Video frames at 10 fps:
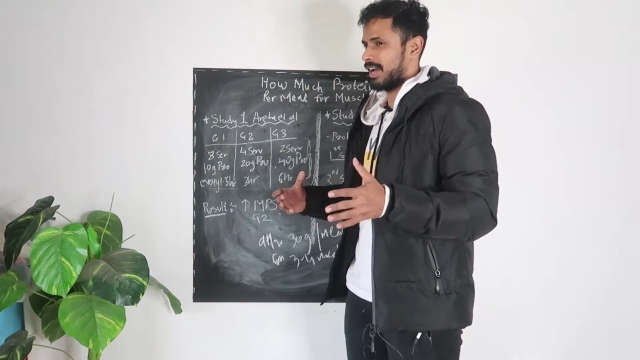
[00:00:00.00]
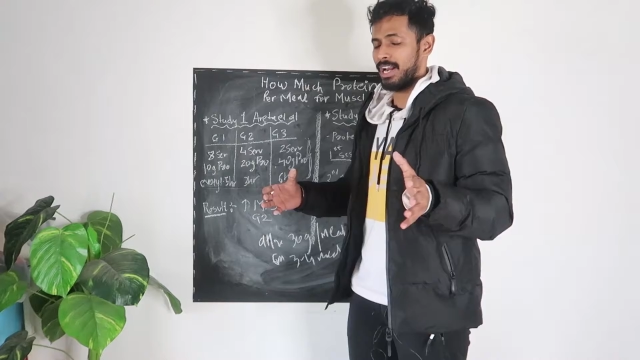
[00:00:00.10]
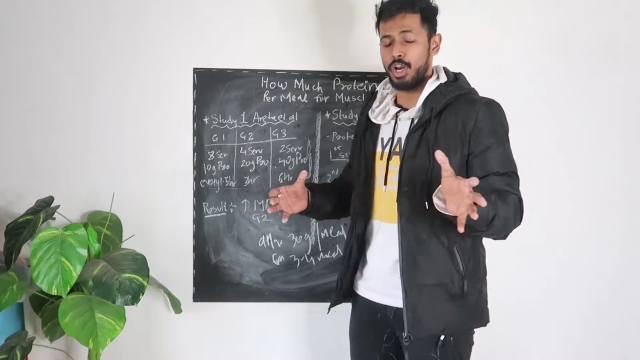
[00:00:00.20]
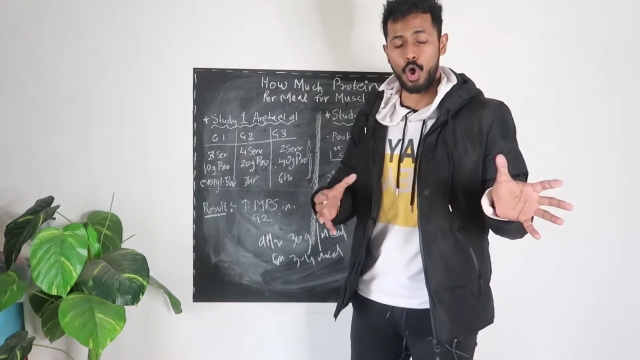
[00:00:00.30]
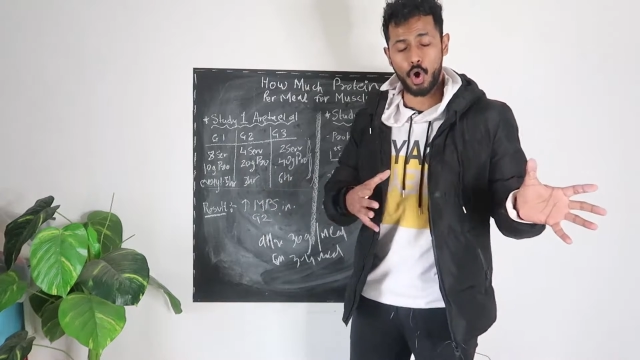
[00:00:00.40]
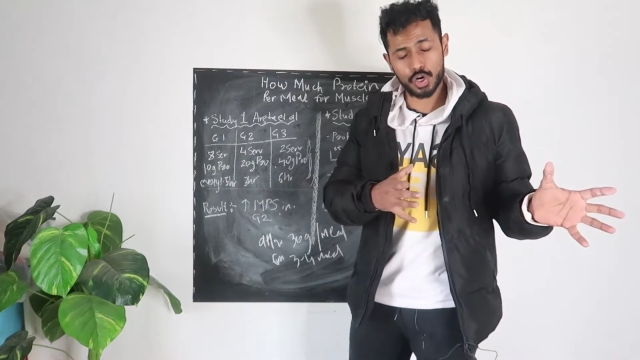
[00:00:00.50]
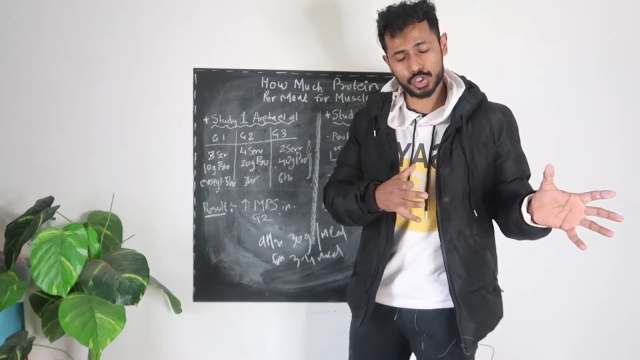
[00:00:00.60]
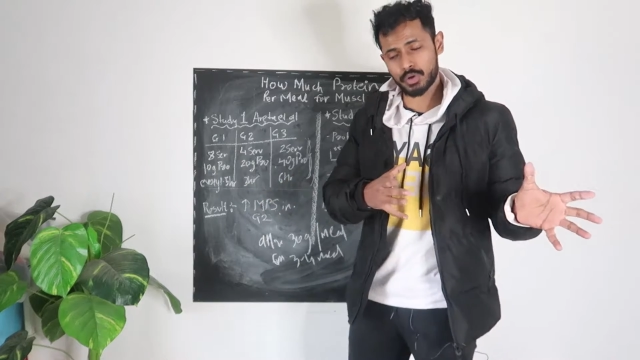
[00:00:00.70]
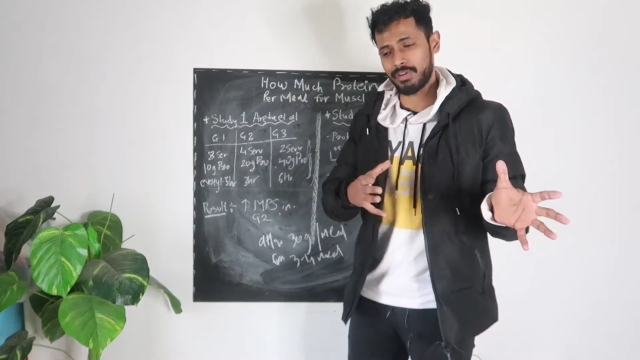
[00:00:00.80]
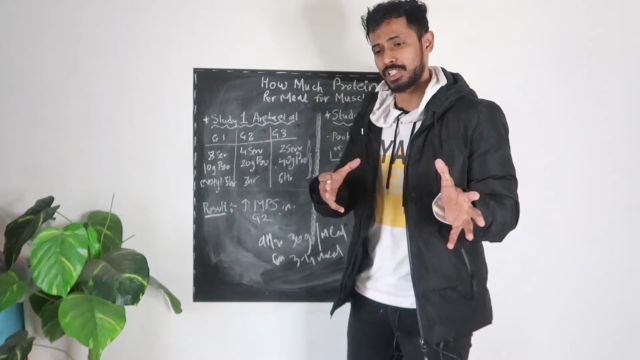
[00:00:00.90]
and
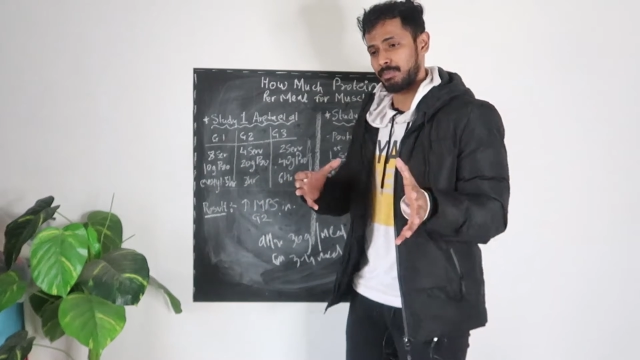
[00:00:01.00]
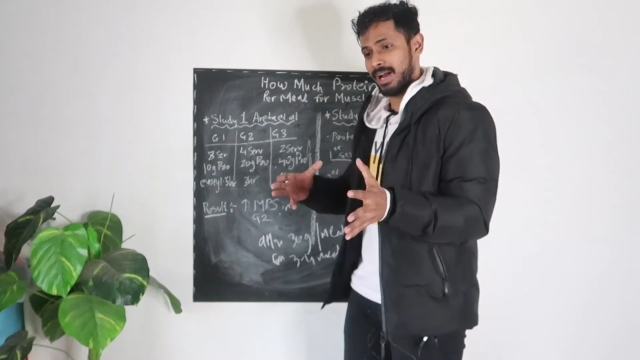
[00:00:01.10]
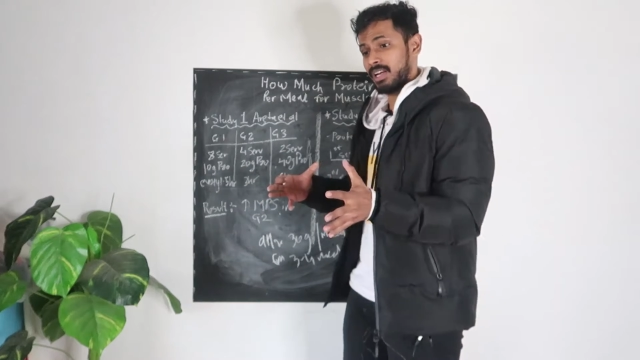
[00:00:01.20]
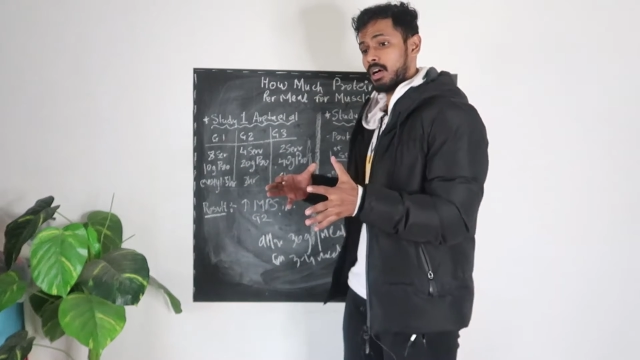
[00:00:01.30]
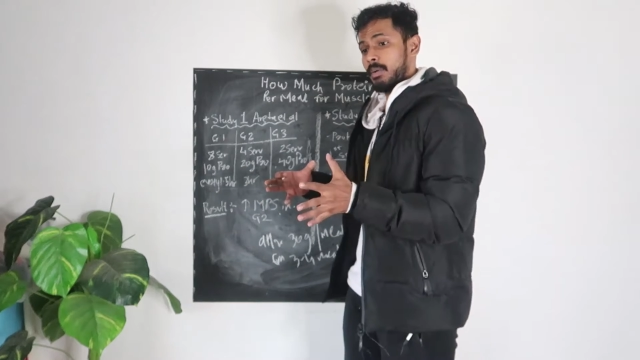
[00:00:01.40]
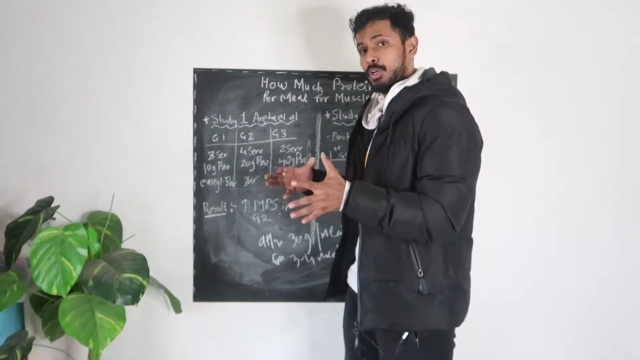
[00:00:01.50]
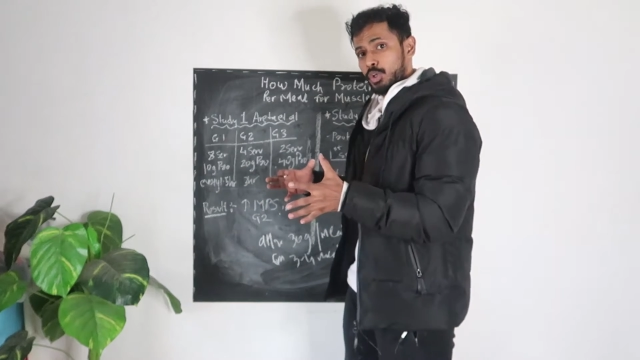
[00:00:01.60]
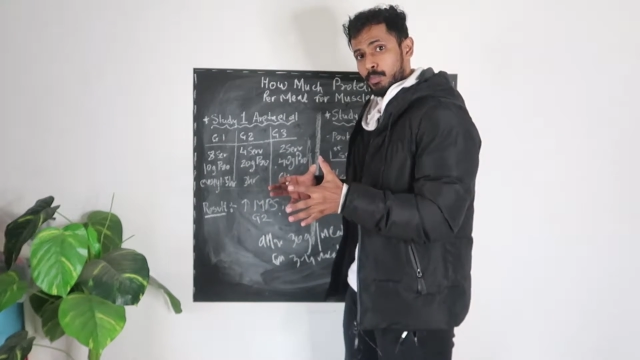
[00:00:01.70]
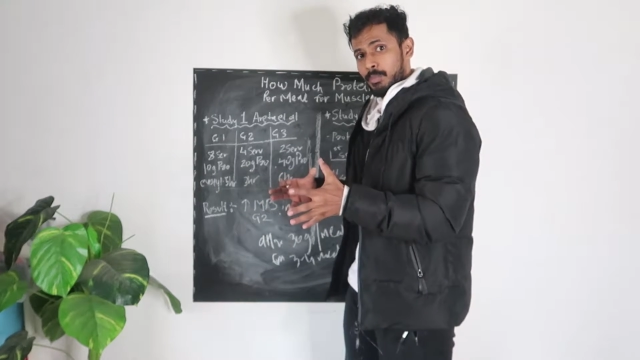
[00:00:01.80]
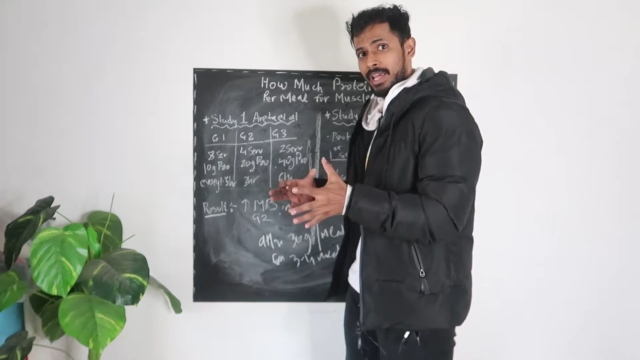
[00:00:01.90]
lots of aspects come
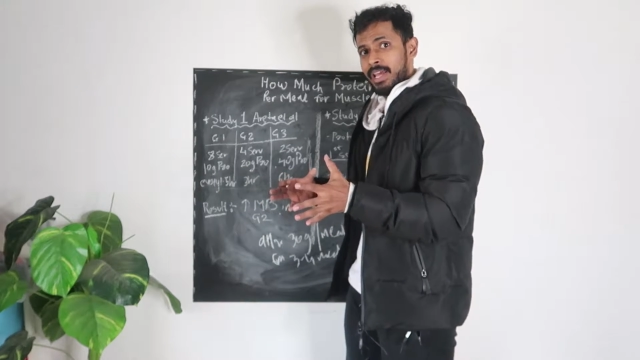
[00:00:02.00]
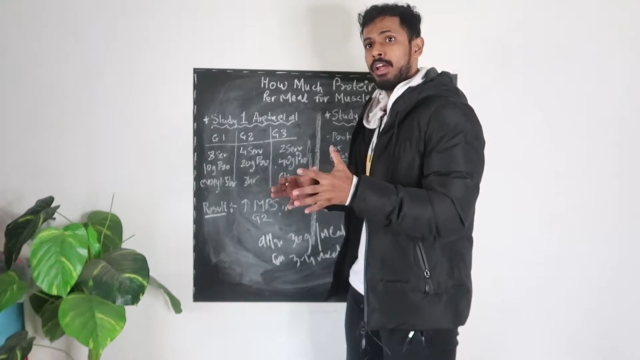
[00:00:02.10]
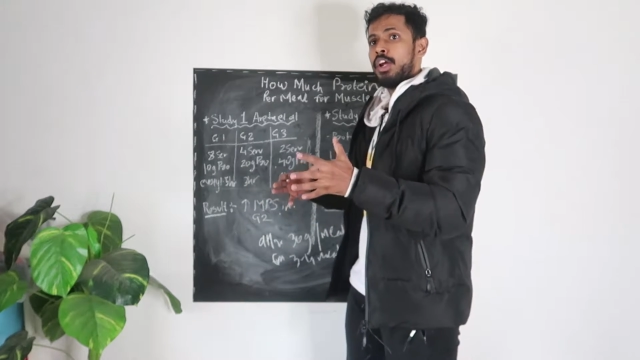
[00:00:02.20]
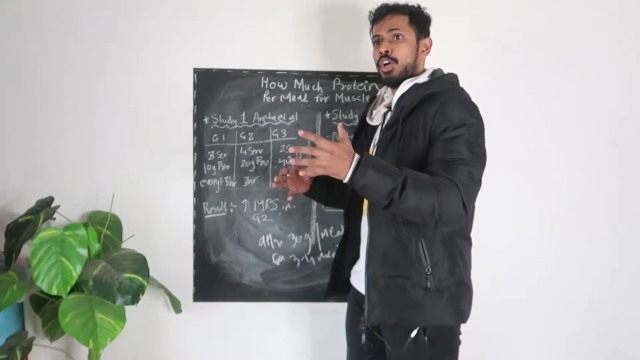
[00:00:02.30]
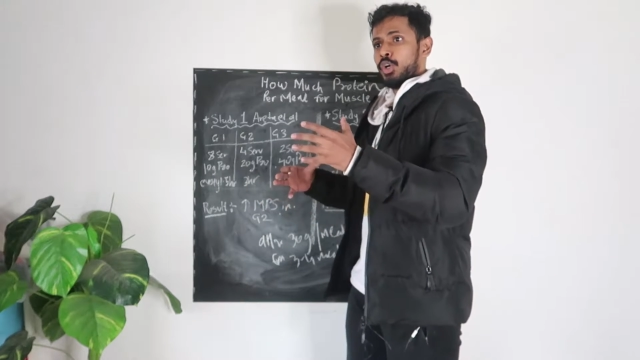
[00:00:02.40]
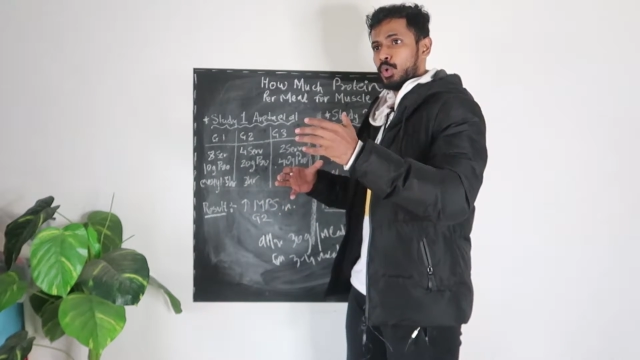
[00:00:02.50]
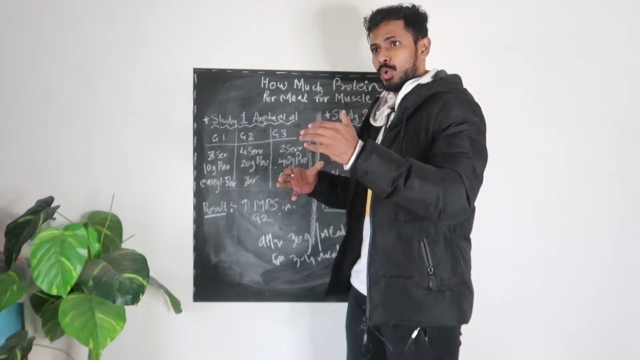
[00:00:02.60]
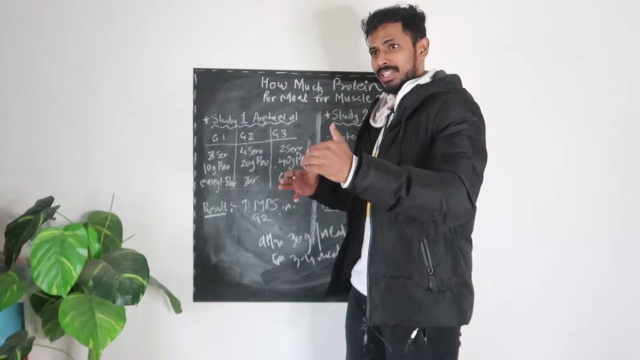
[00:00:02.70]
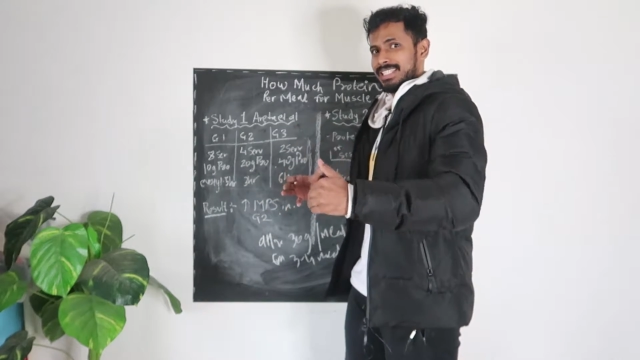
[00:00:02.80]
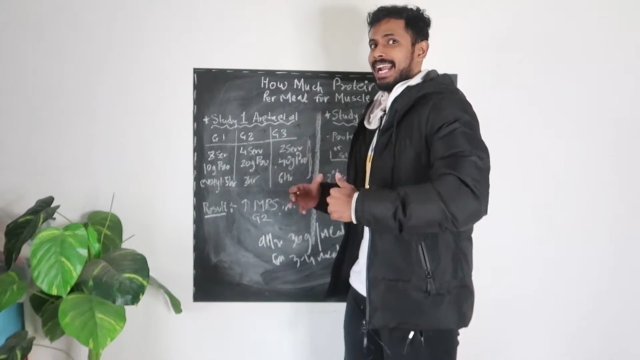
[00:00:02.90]
into play
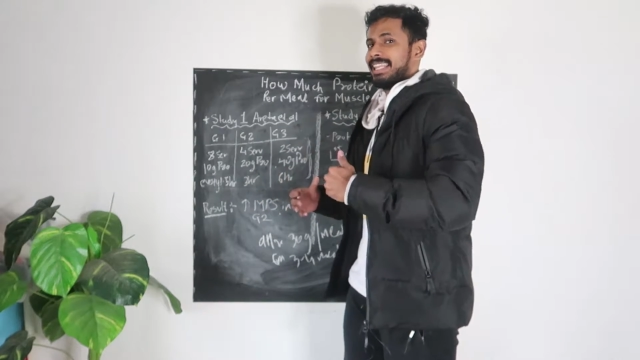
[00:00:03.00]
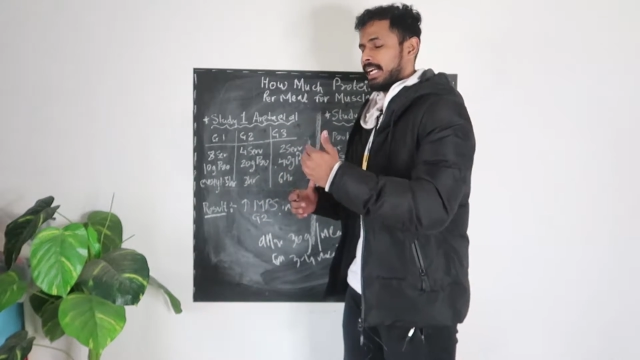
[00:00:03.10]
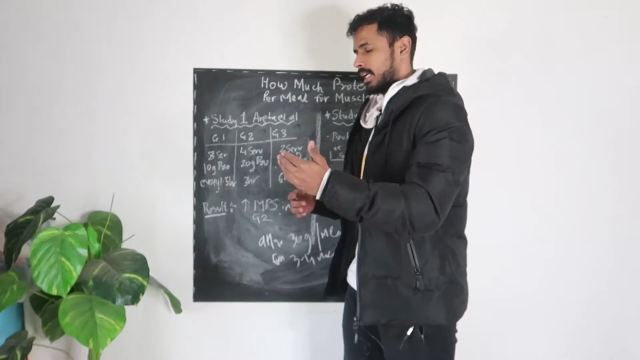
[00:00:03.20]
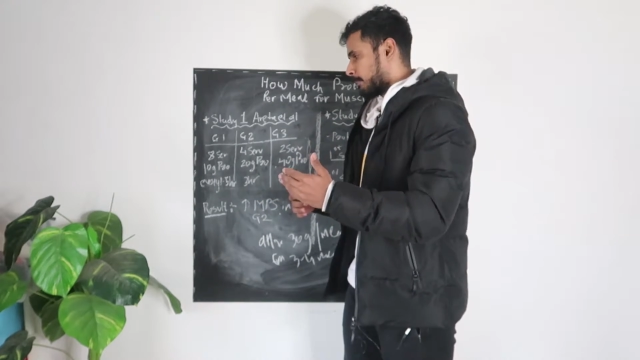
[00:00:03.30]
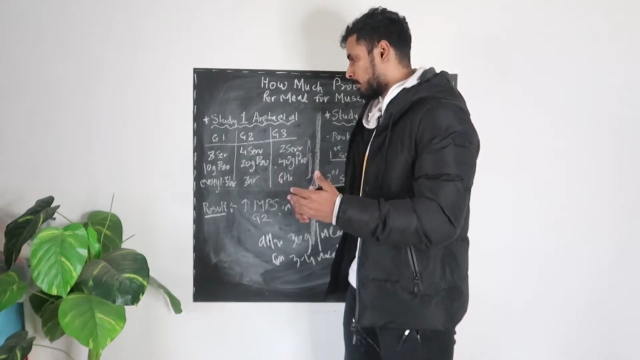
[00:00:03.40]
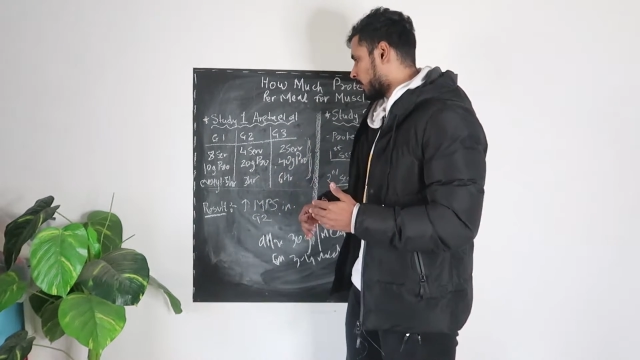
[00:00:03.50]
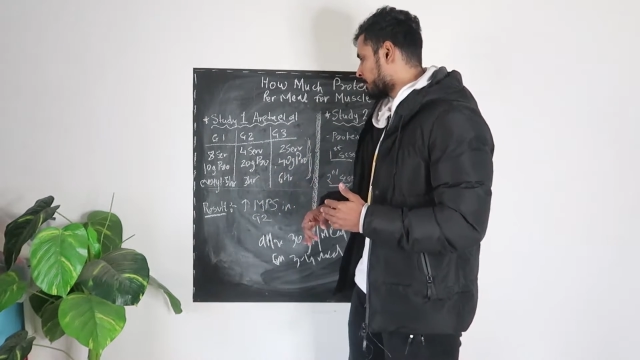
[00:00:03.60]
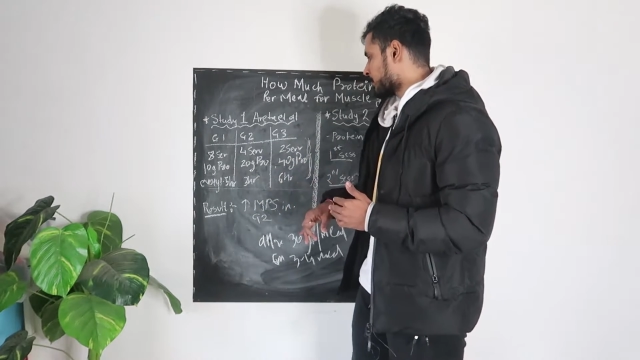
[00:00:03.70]
to decide that number.